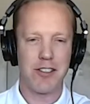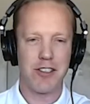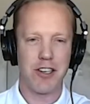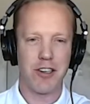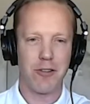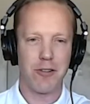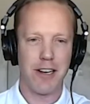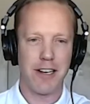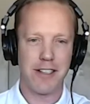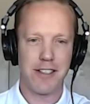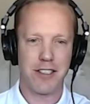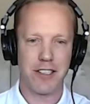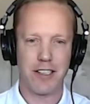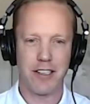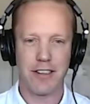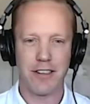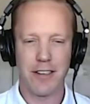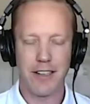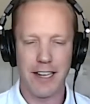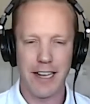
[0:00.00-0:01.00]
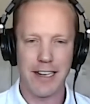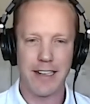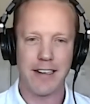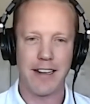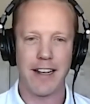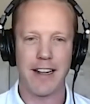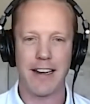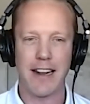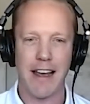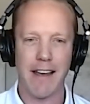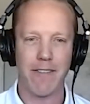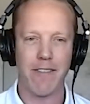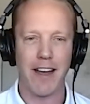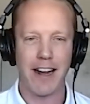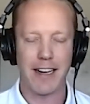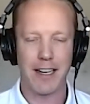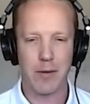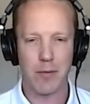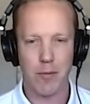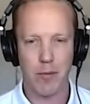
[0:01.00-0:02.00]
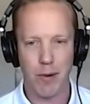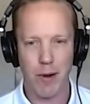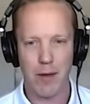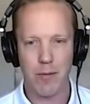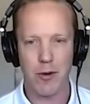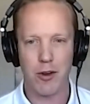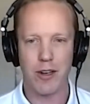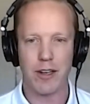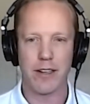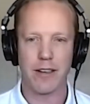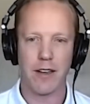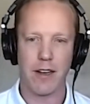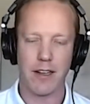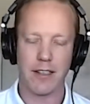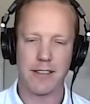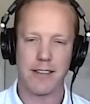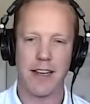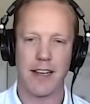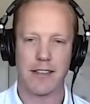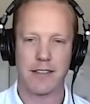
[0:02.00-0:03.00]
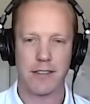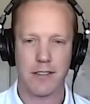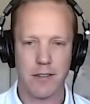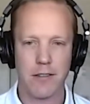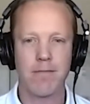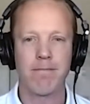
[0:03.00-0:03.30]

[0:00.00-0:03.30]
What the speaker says: generation in headline and primary text.